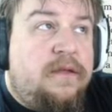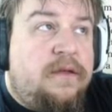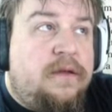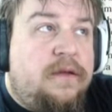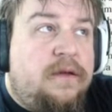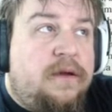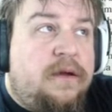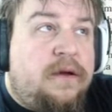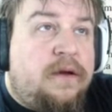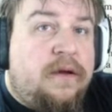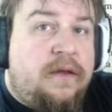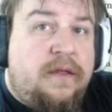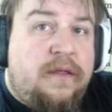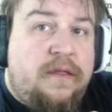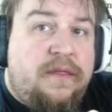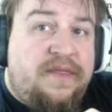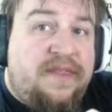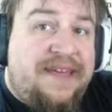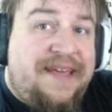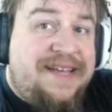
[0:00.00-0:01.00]
uh,
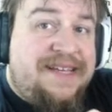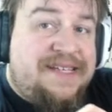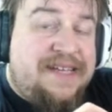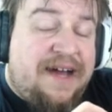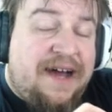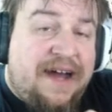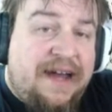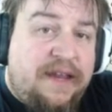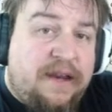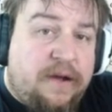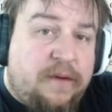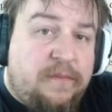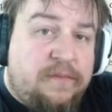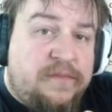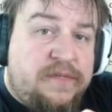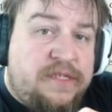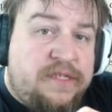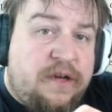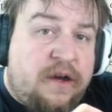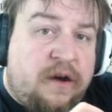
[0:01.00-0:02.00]
these
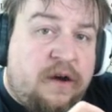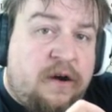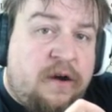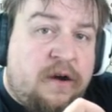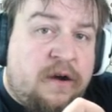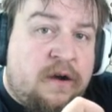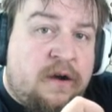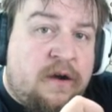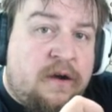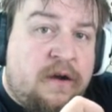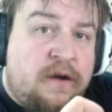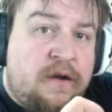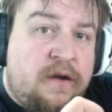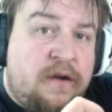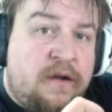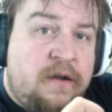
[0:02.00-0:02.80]
items are